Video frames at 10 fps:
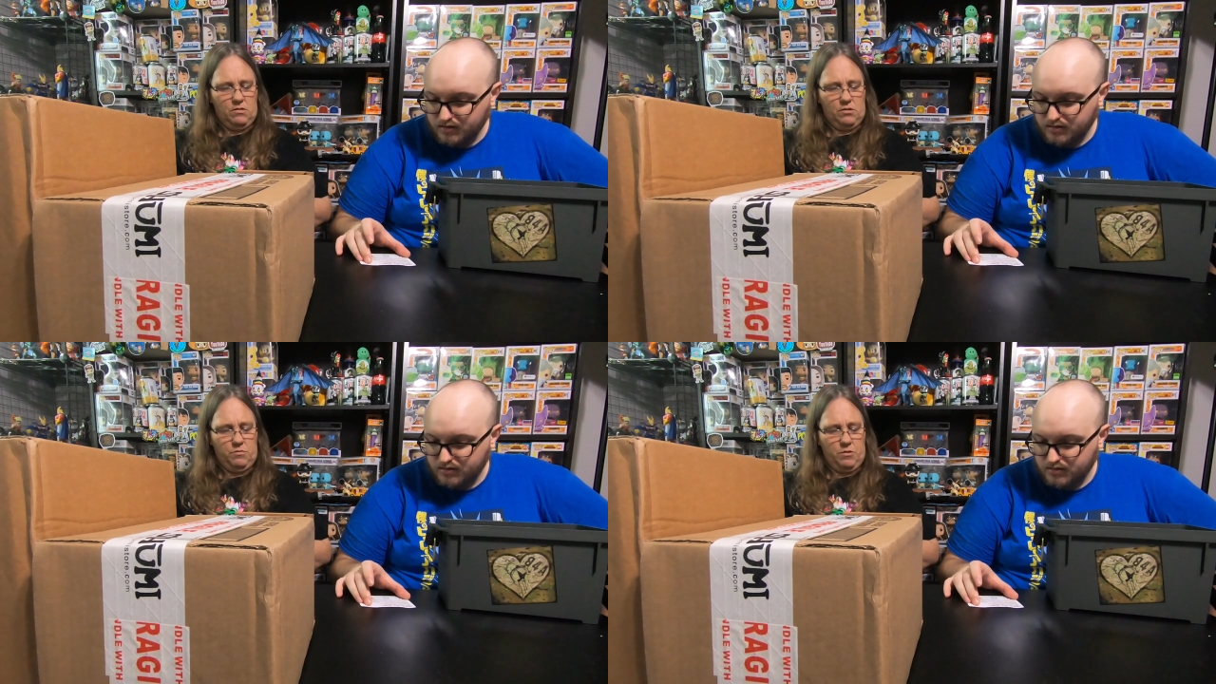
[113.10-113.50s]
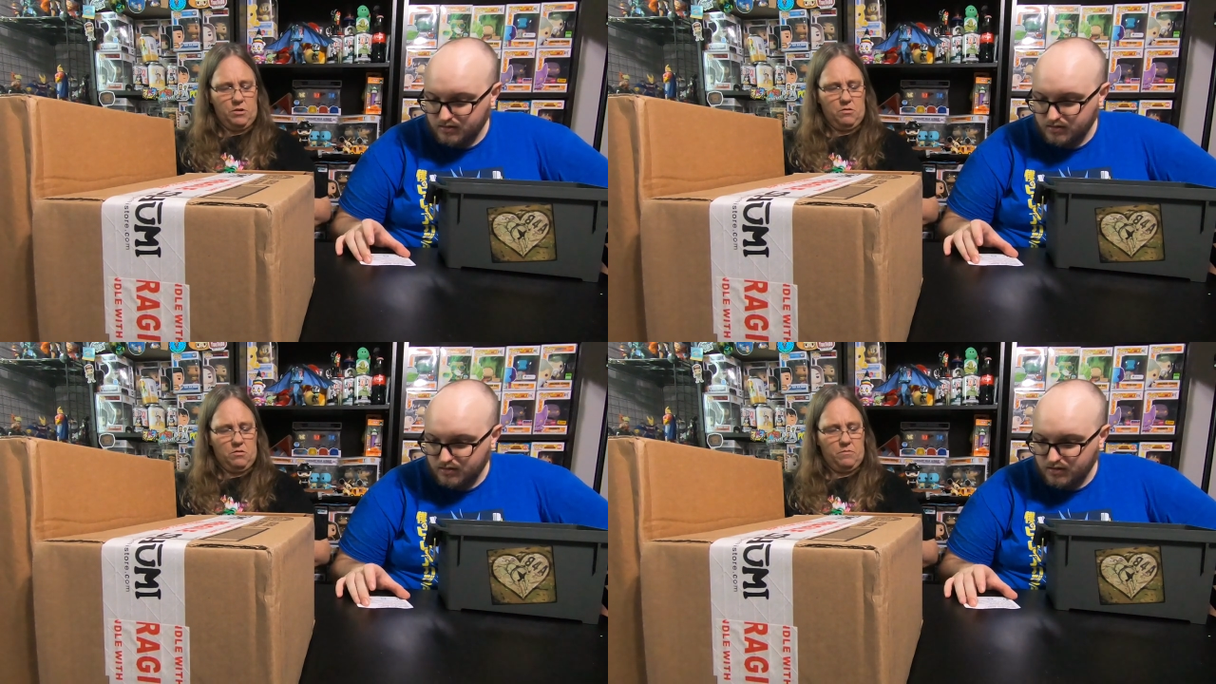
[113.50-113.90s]
Speaker 1: This is
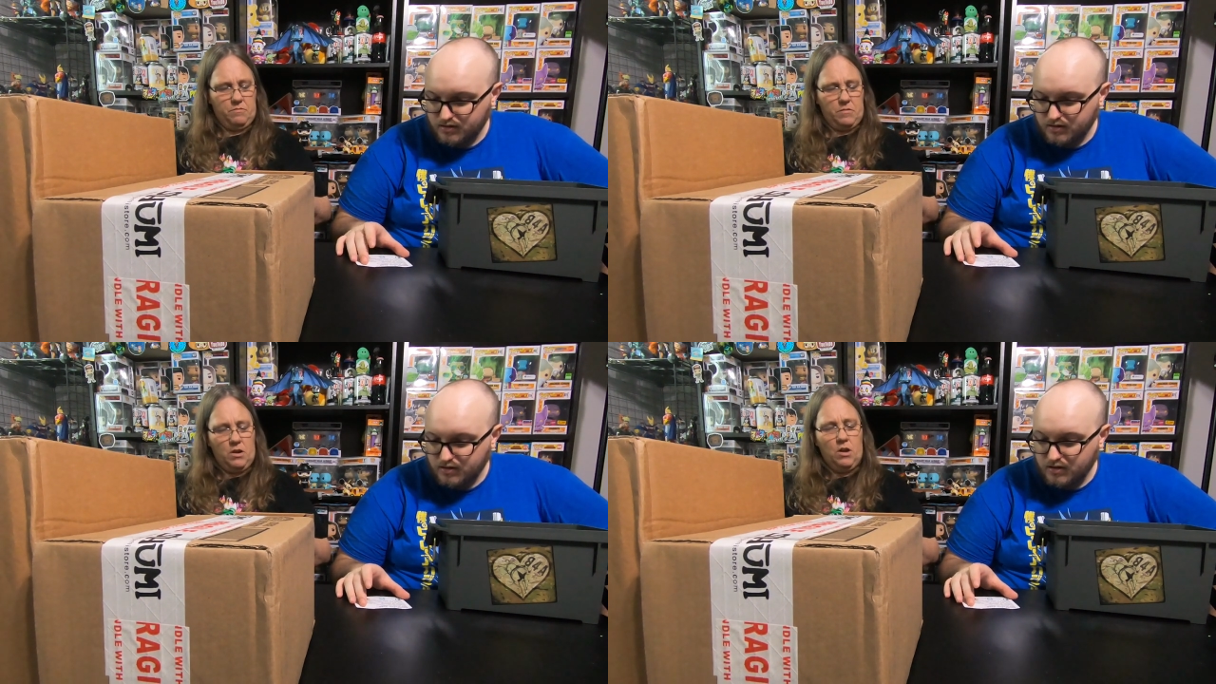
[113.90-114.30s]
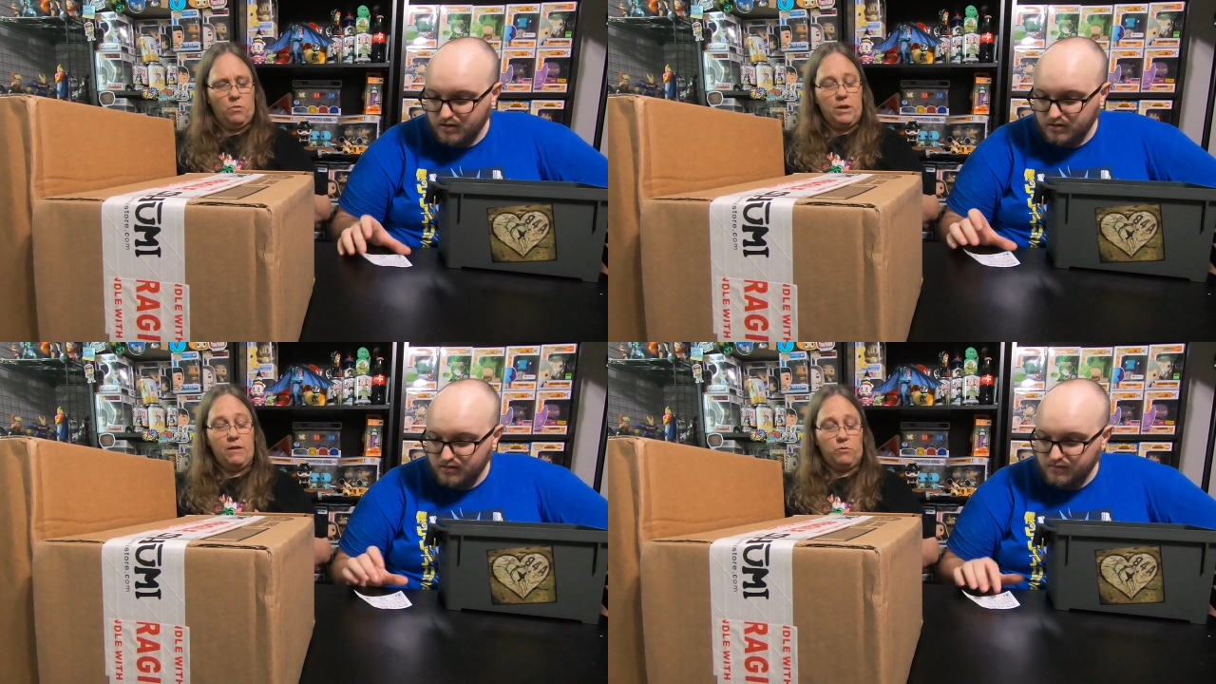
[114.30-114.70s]
pretty cool.
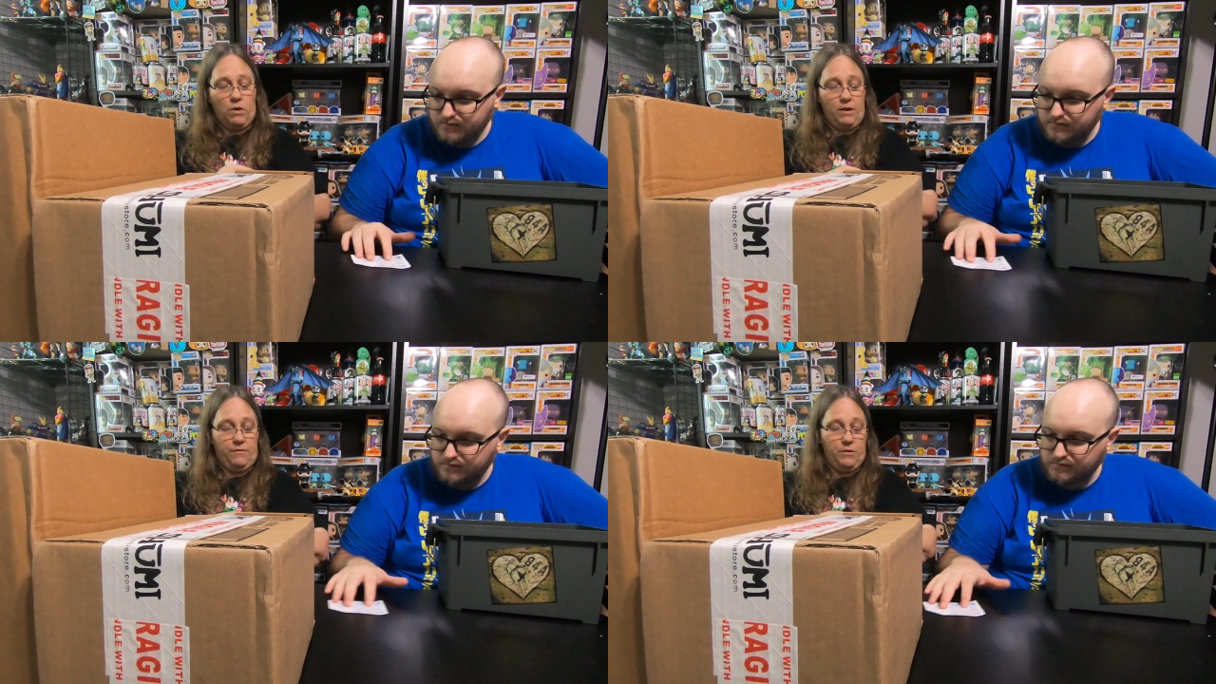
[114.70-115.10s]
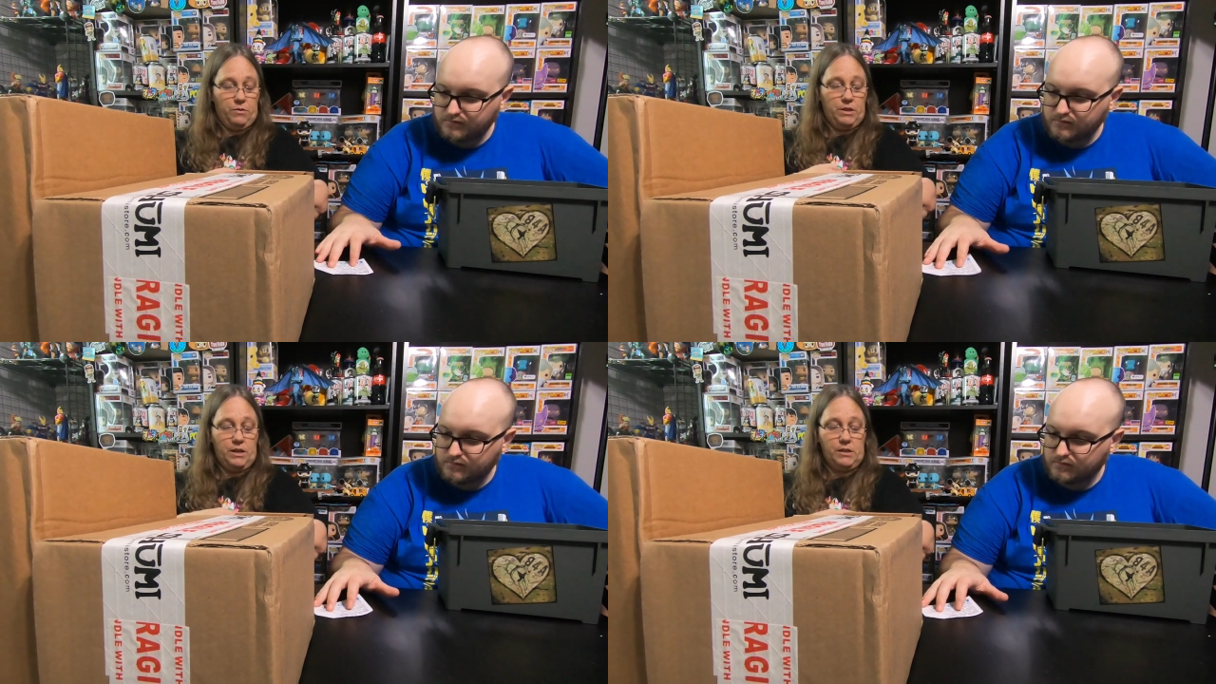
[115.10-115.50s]
We have quite a
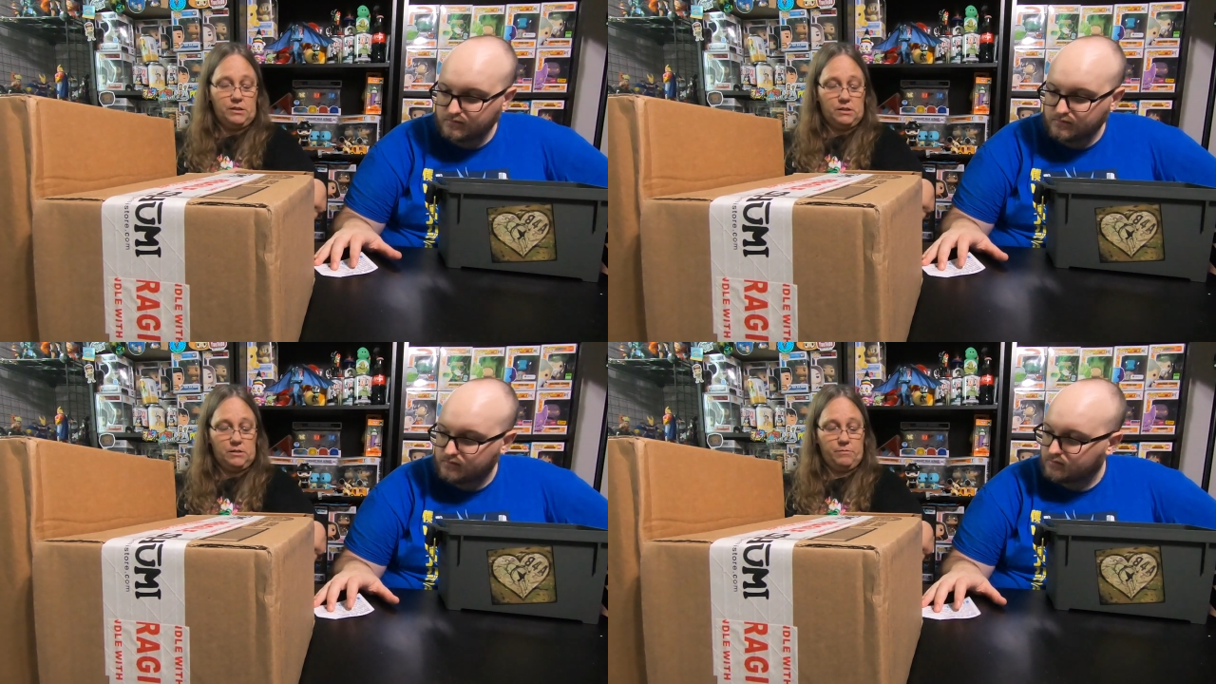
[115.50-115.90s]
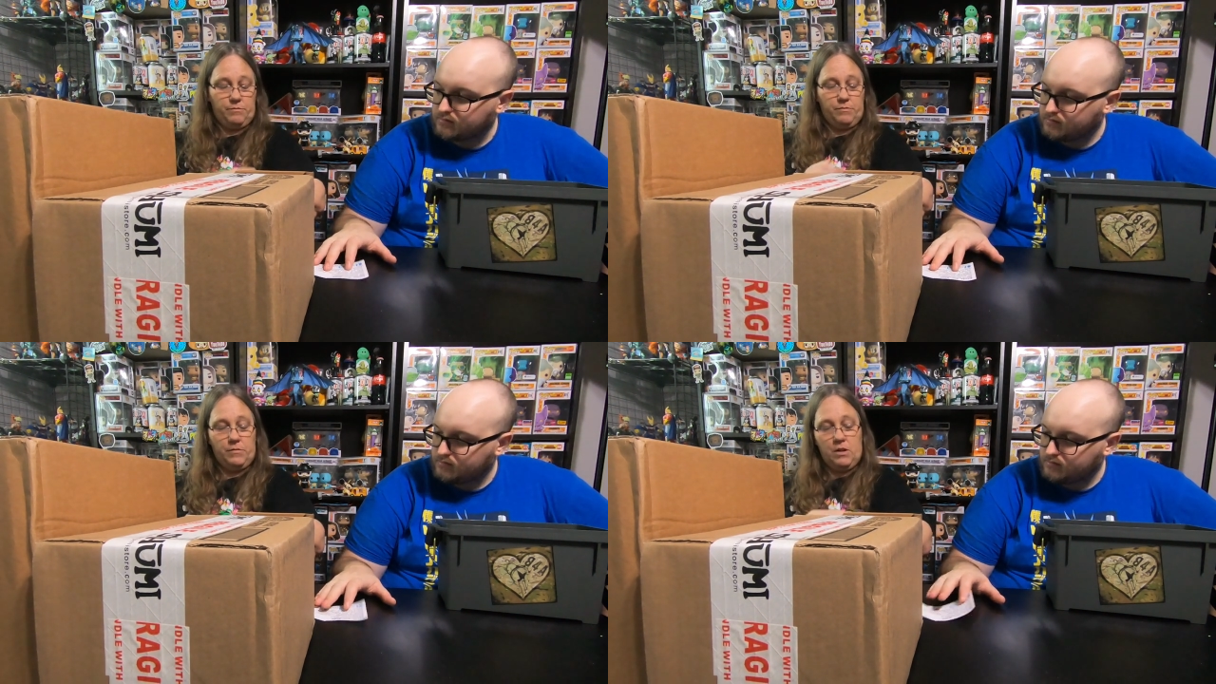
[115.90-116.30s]
few of these.
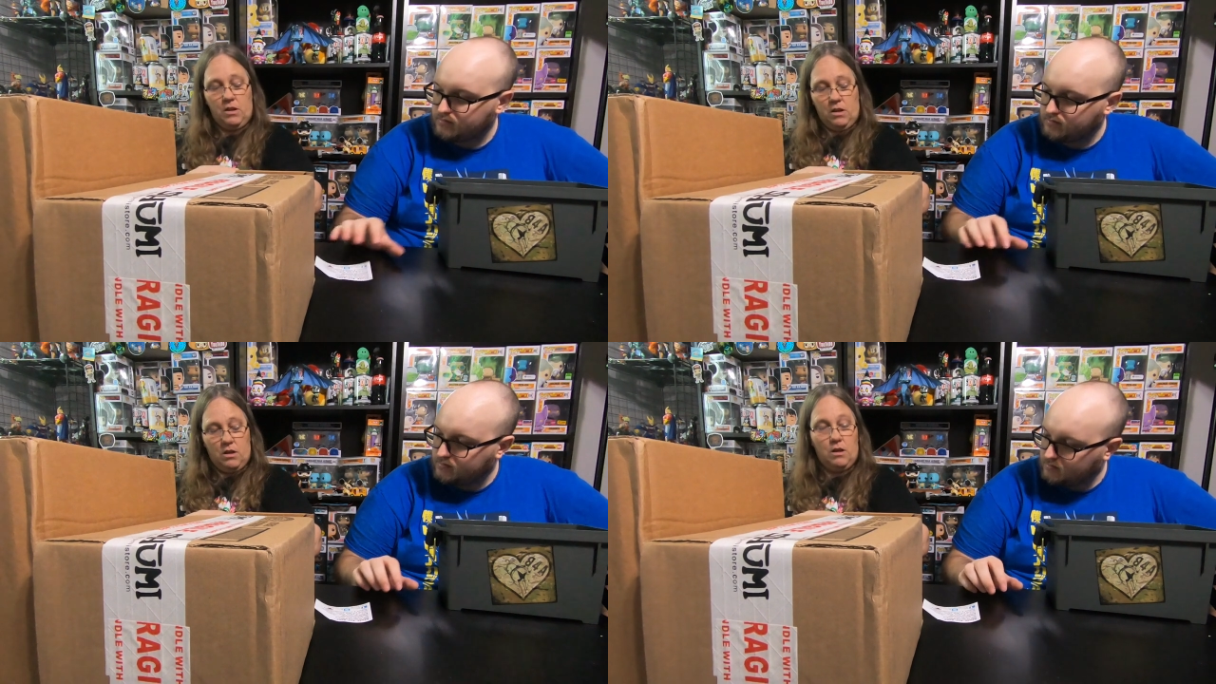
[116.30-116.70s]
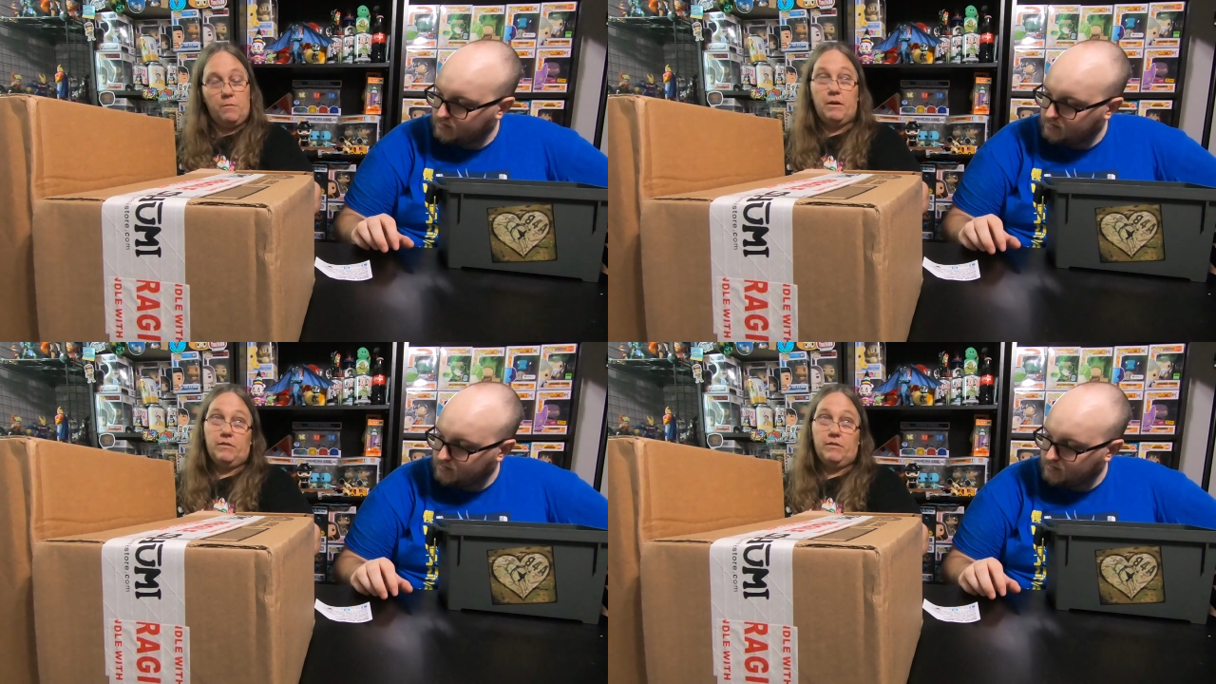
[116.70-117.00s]
I